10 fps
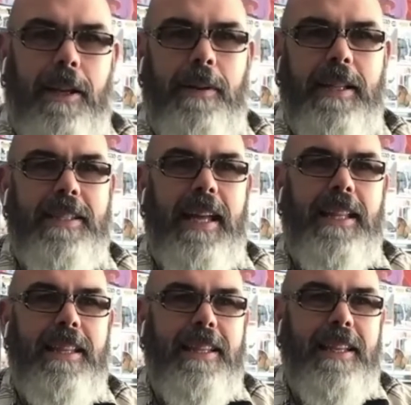It's not.
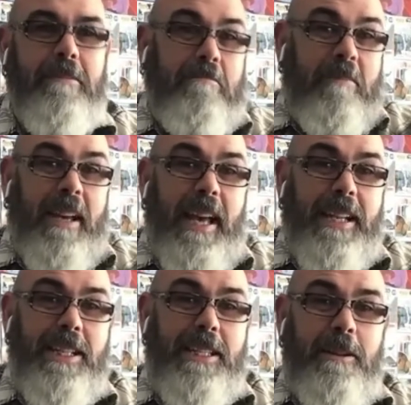It's
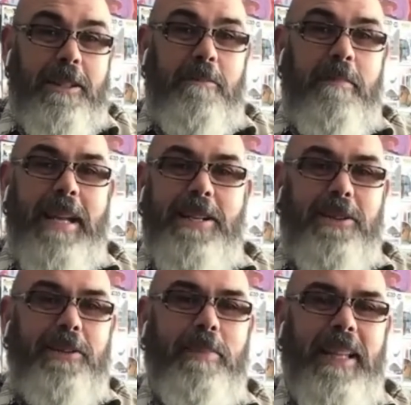just some
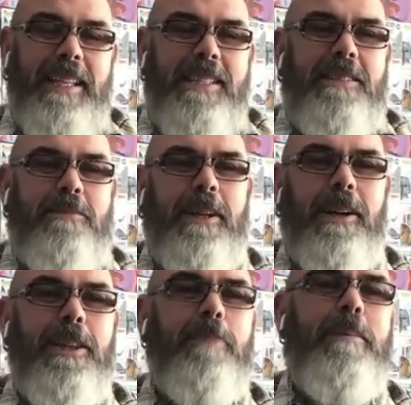magical place where
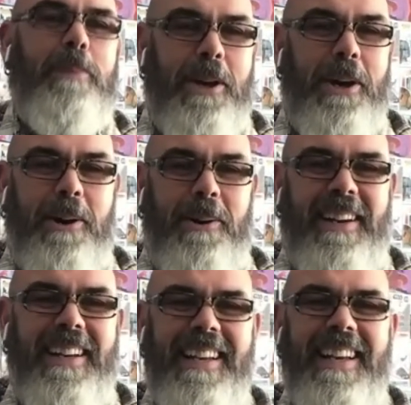other people go.
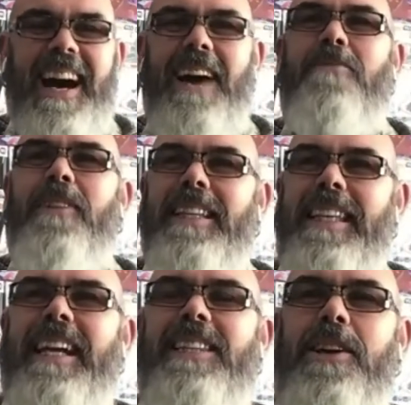I finally
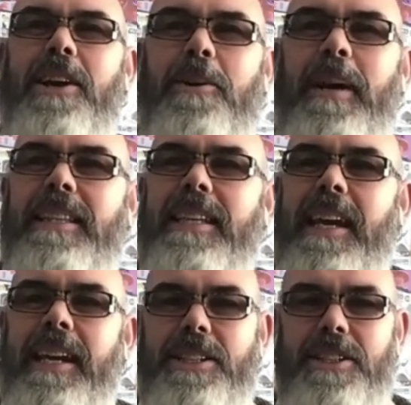got to go at the
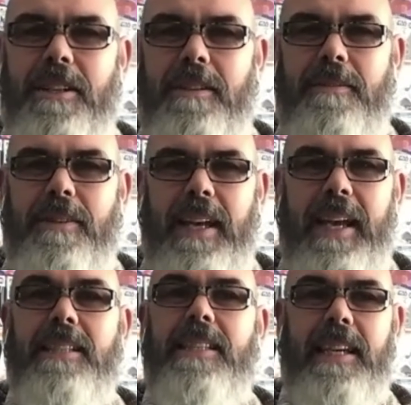age of
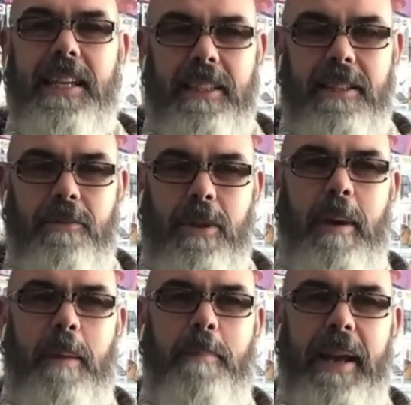18 with
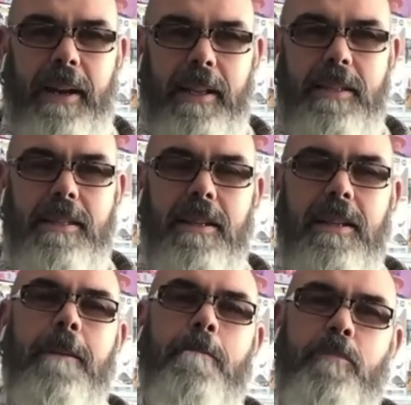my parents.
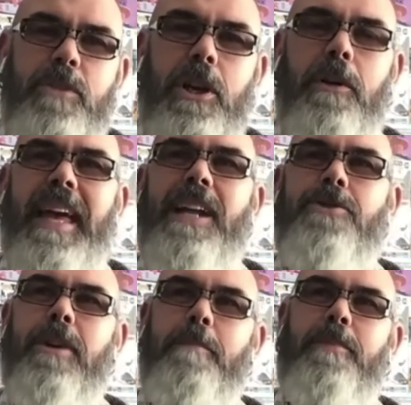So that
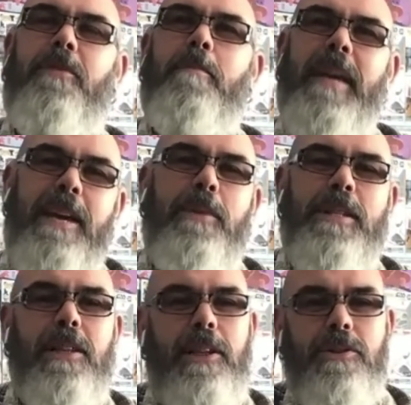trip for me was a
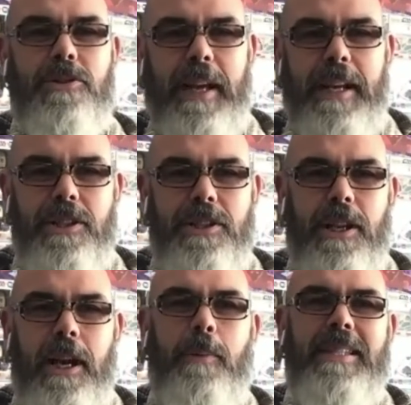little strange because
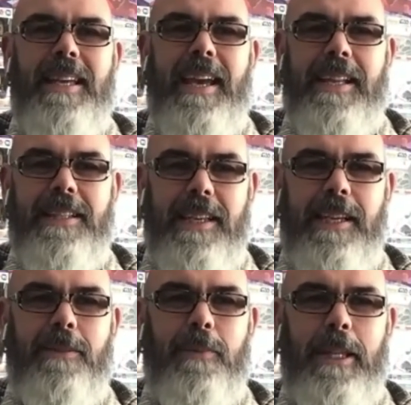I was
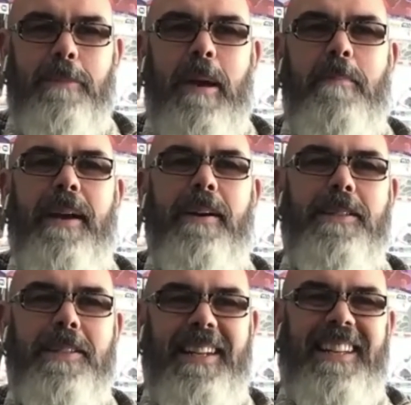18 with my
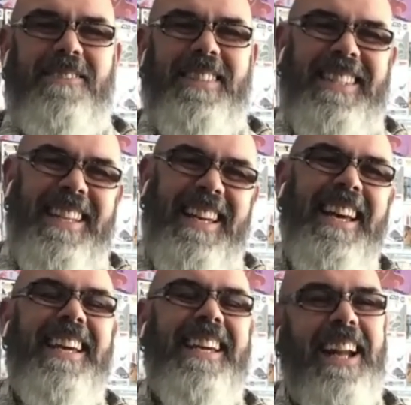parents. It was,
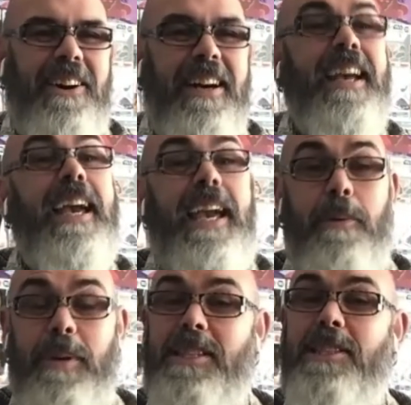you know, it
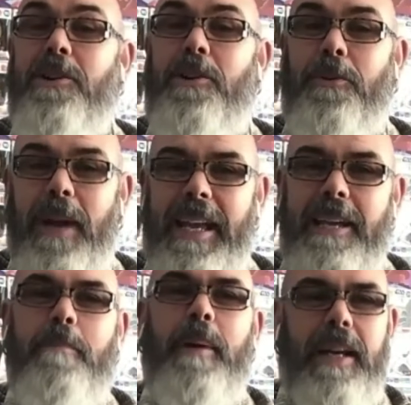was still great,
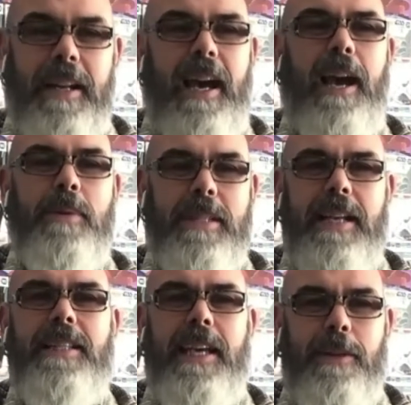but I was
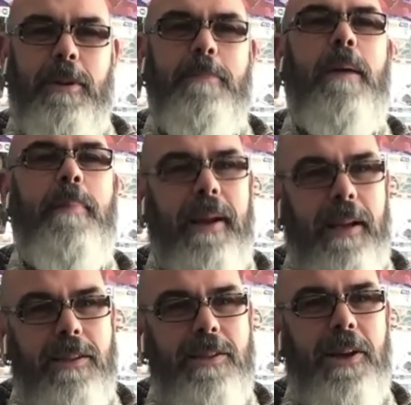18 with my parents.